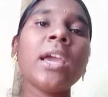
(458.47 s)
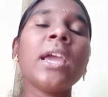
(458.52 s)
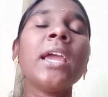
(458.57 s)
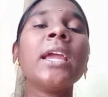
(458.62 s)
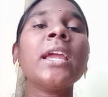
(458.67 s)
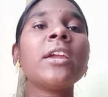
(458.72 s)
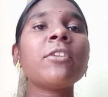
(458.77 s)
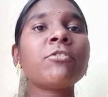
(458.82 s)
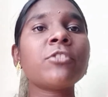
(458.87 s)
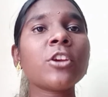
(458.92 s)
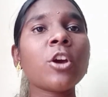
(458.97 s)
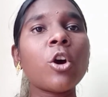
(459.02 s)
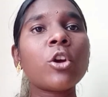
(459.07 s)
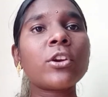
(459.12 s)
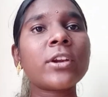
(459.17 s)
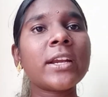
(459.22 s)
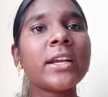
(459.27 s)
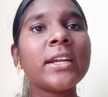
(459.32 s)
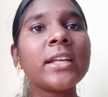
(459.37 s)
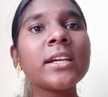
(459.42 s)
If you are
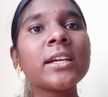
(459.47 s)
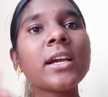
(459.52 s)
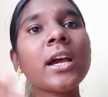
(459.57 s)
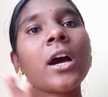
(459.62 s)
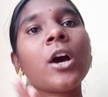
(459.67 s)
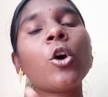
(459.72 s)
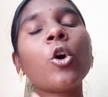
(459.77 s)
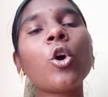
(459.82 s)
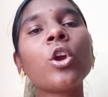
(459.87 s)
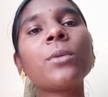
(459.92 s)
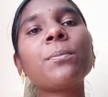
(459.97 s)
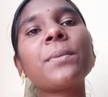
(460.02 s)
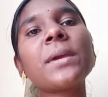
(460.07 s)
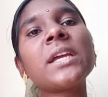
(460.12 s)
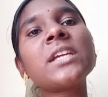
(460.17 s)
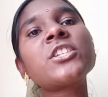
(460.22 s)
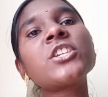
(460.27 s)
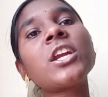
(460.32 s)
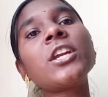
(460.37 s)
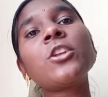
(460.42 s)
reading a whole
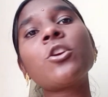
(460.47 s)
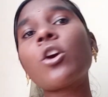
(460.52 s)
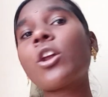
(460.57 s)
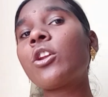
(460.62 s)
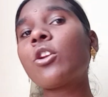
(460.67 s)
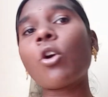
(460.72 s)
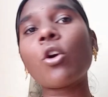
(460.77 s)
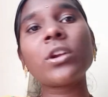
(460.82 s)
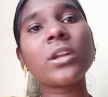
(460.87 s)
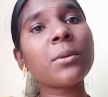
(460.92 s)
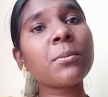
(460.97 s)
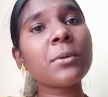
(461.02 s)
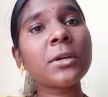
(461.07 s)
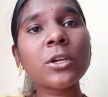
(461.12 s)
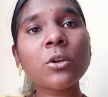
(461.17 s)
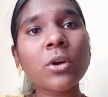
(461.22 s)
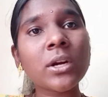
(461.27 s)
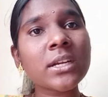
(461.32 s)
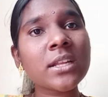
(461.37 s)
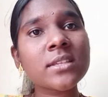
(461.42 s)
page and you are not able
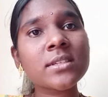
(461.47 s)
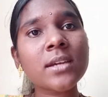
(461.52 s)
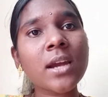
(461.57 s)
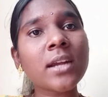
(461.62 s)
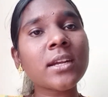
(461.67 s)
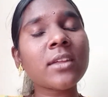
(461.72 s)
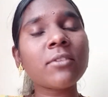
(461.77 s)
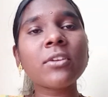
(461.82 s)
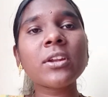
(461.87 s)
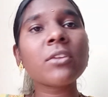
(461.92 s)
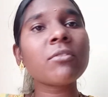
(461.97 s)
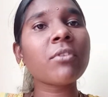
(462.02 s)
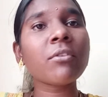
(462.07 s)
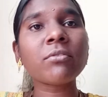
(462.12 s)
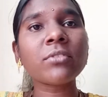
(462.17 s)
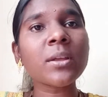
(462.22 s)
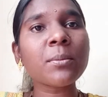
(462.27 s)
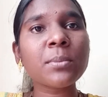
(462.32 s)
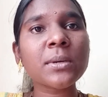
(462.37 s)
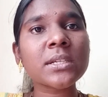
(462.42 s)
to understand even a
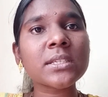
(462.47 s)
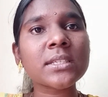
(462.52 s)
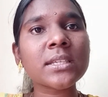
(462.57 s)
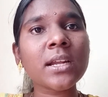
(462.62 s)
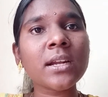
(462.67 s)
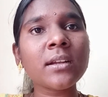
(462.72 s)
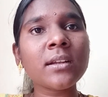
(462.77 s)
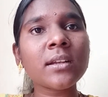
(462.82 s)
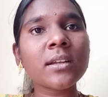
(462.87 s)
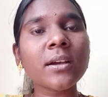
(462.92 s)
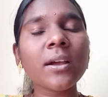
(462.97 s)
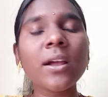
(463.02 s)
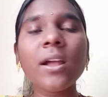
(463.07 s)
50%,